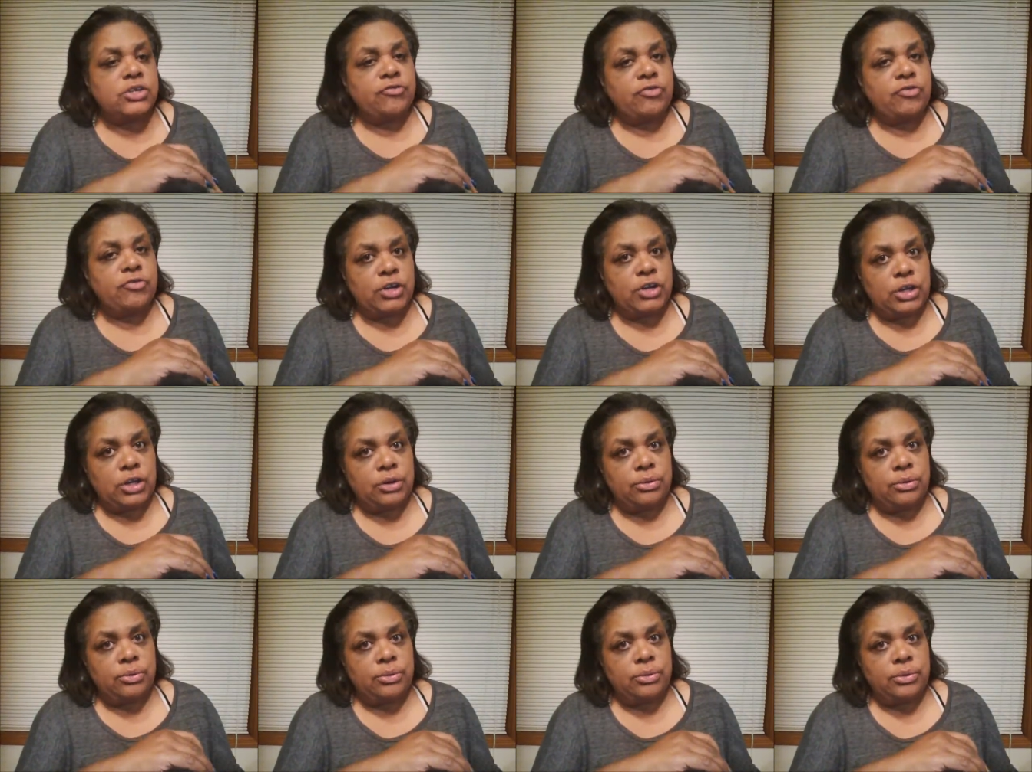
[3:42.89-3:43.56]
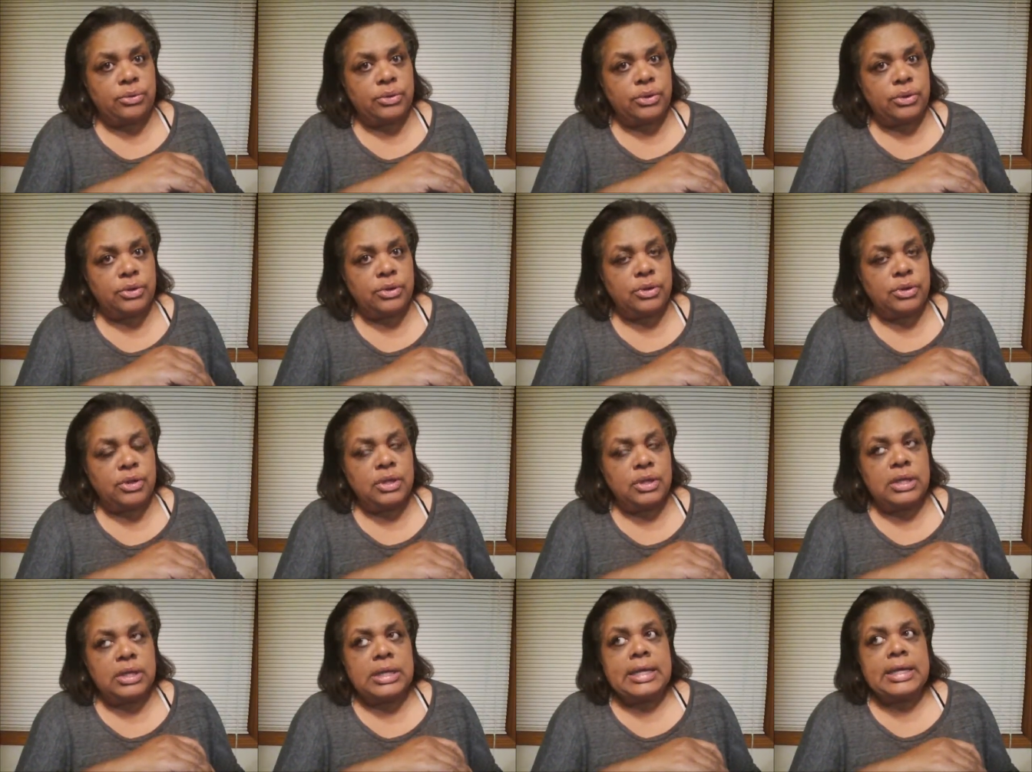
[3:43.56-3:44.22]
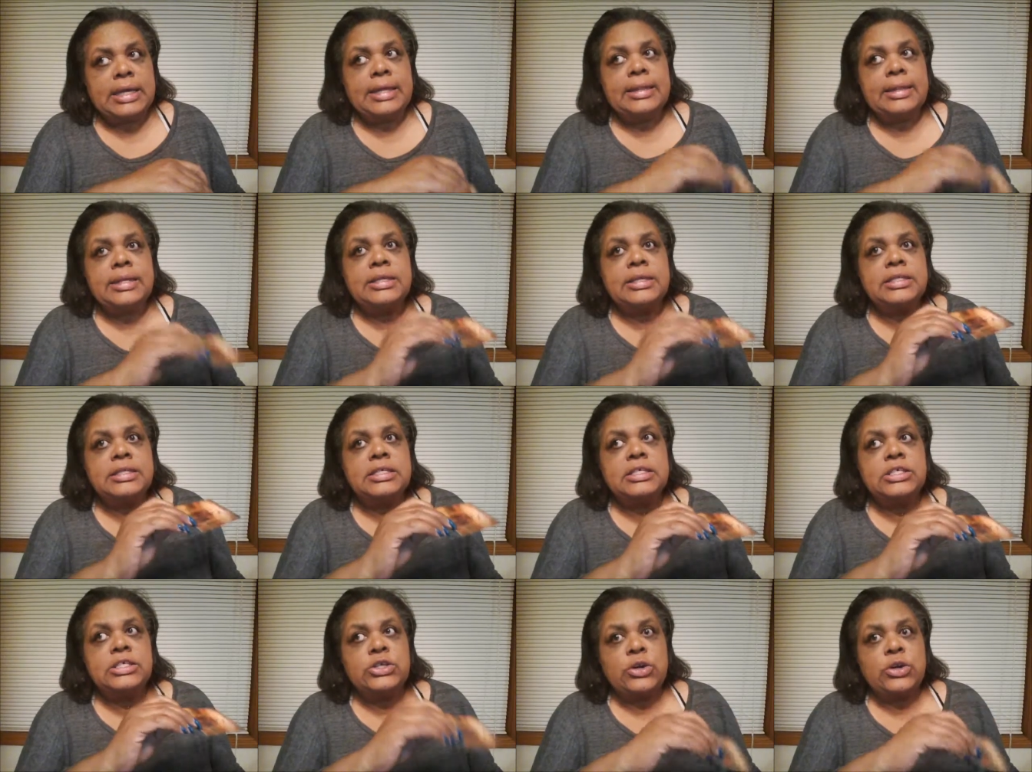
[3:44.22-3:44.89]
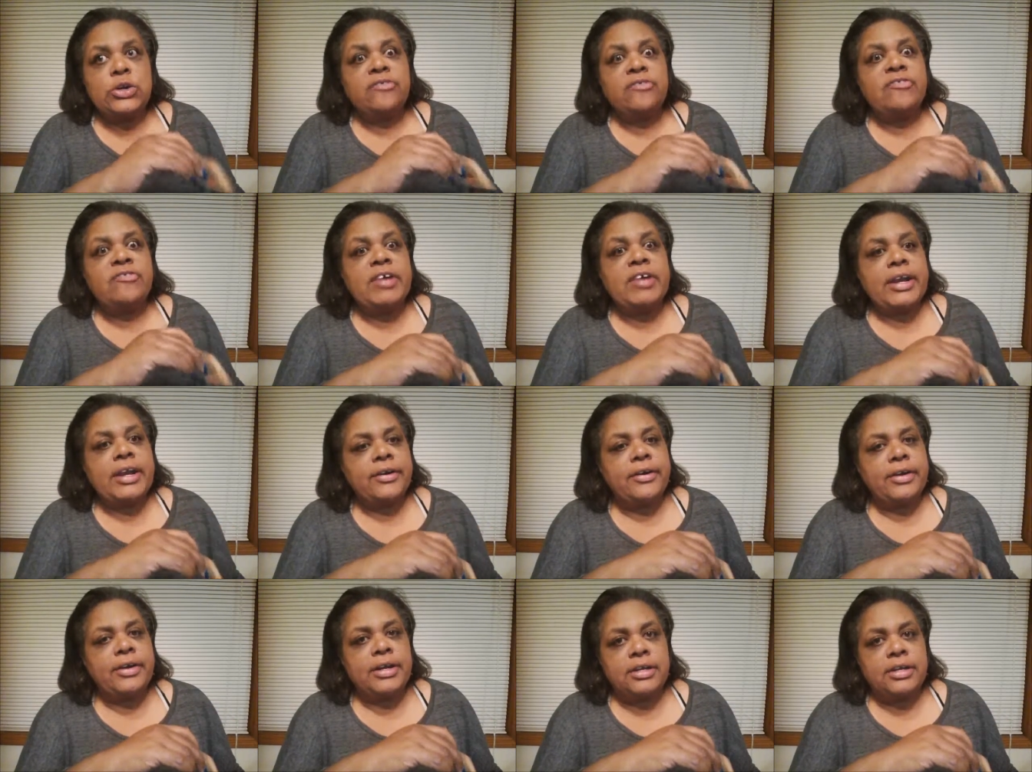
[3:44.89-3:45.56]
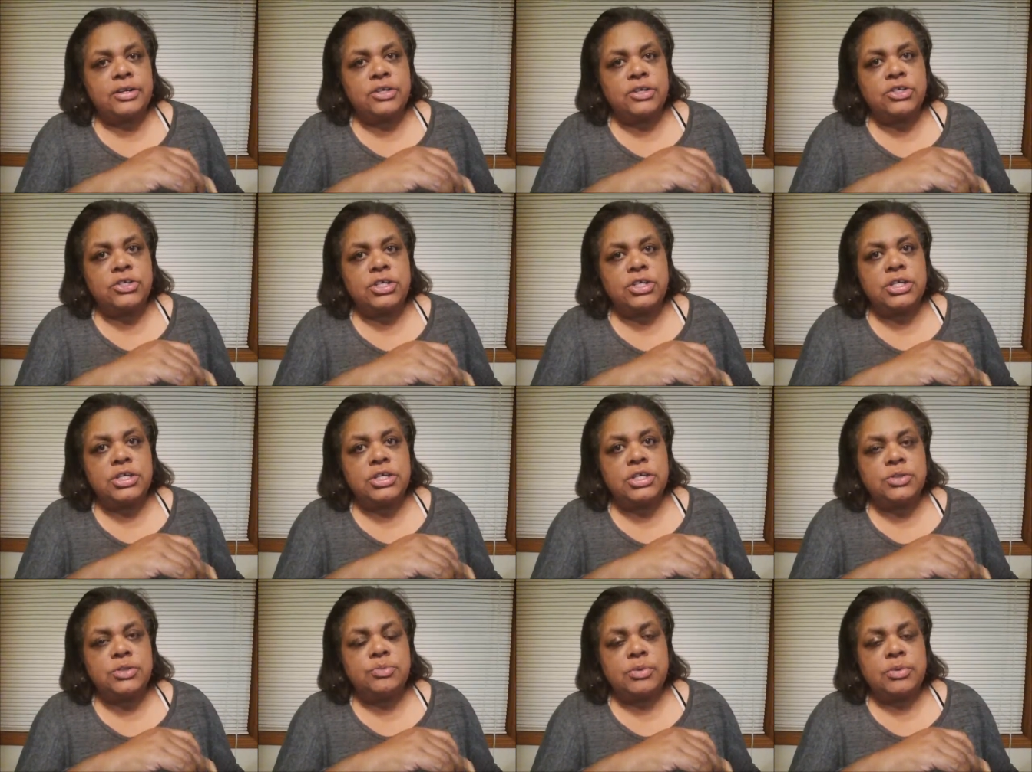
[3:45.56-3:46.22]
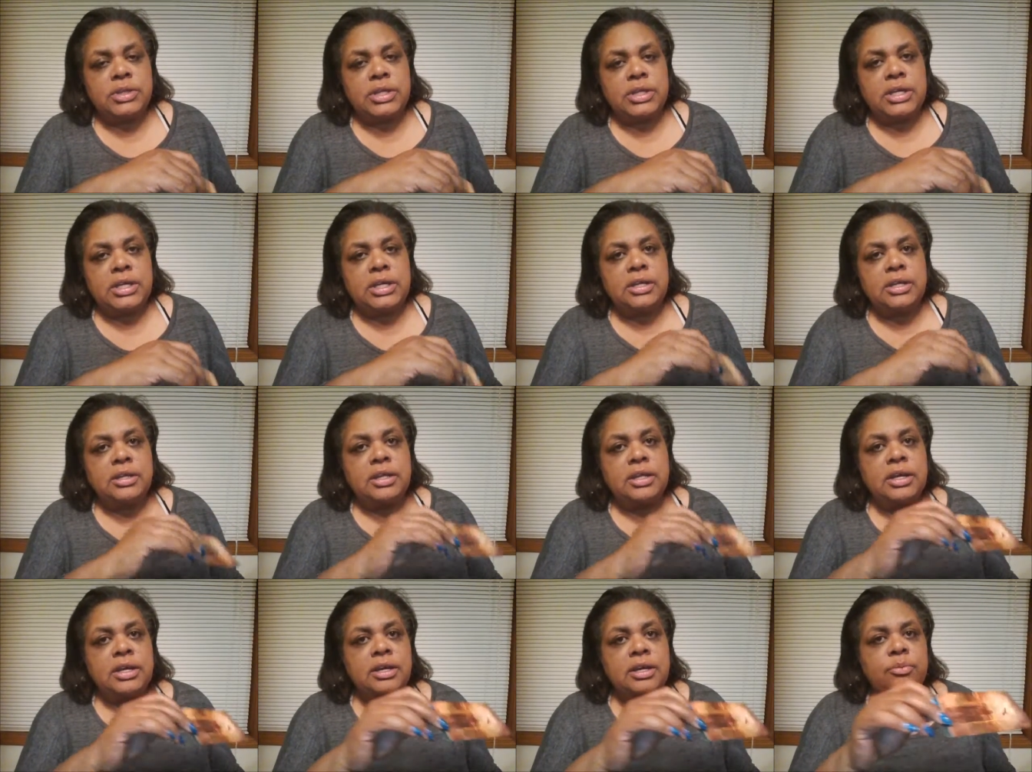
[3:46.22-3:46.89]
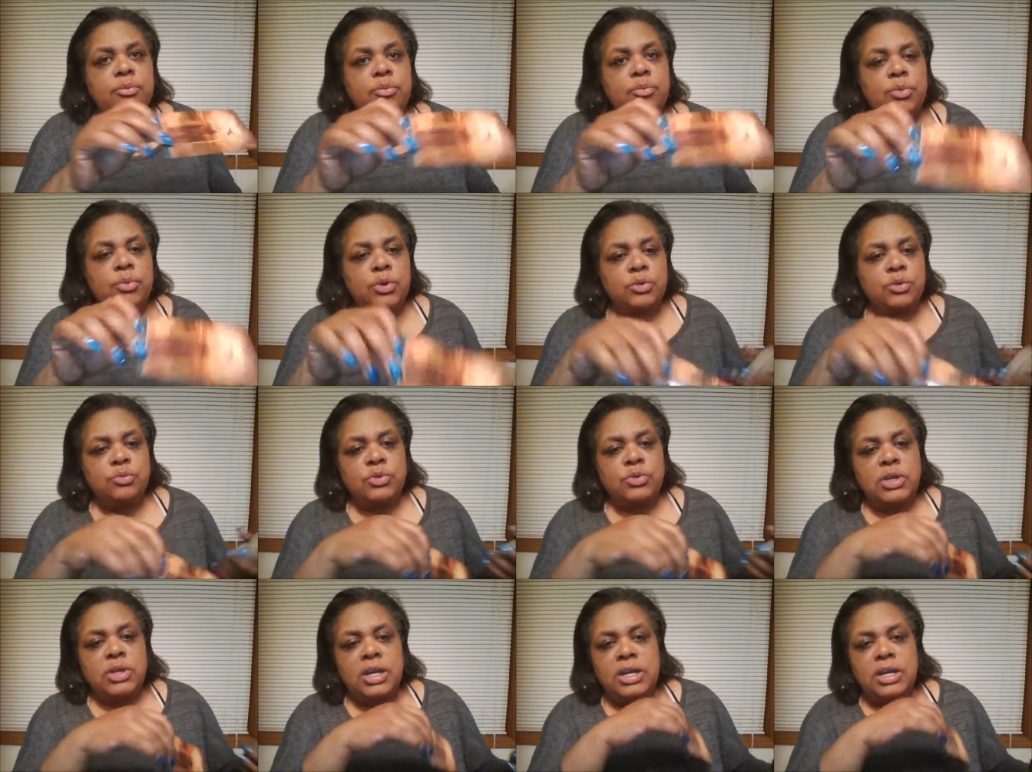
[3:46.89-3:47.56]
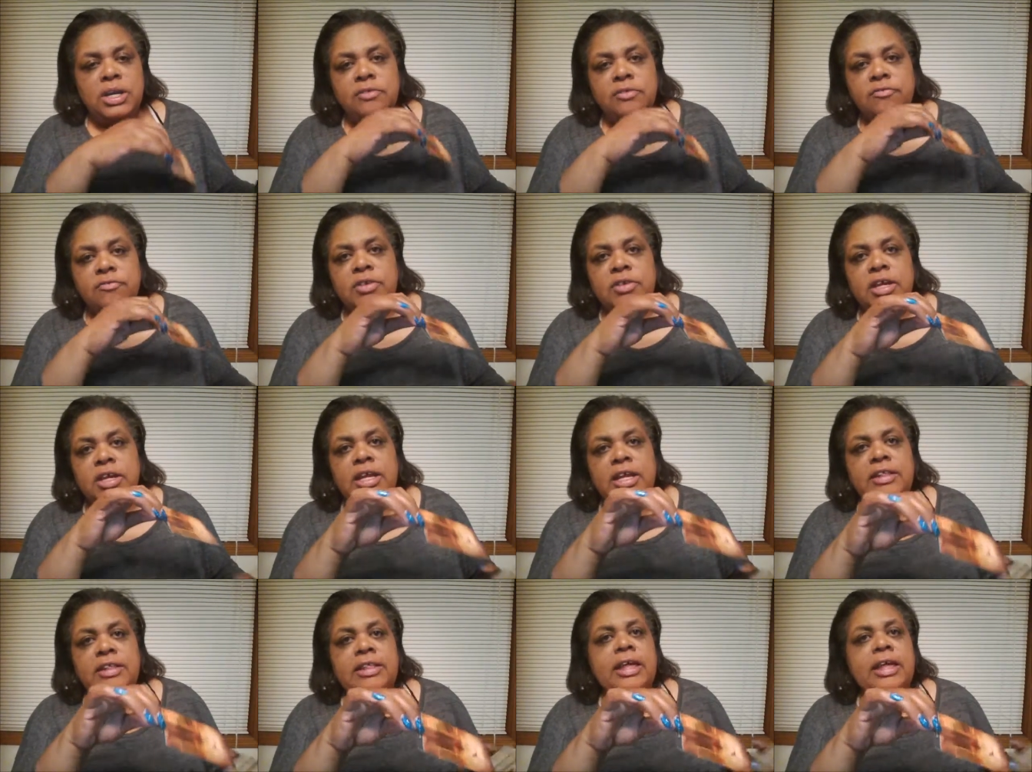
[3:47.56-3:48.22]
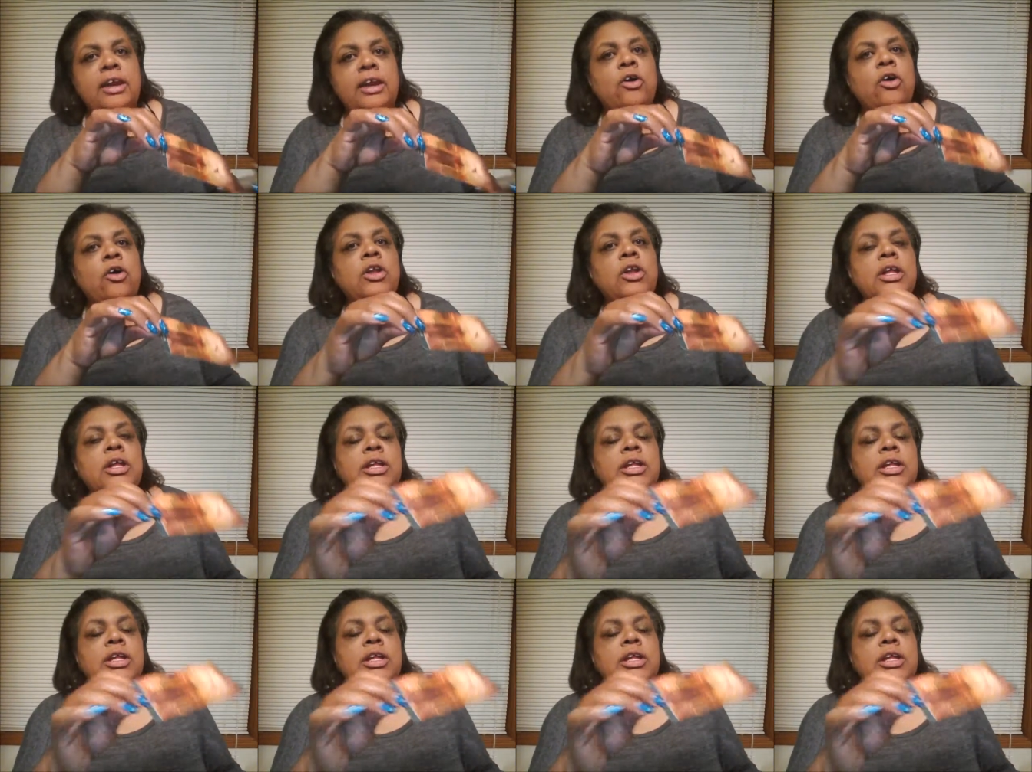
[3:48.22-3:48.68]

for you. This is your fire energy is really like we're kind of getting that all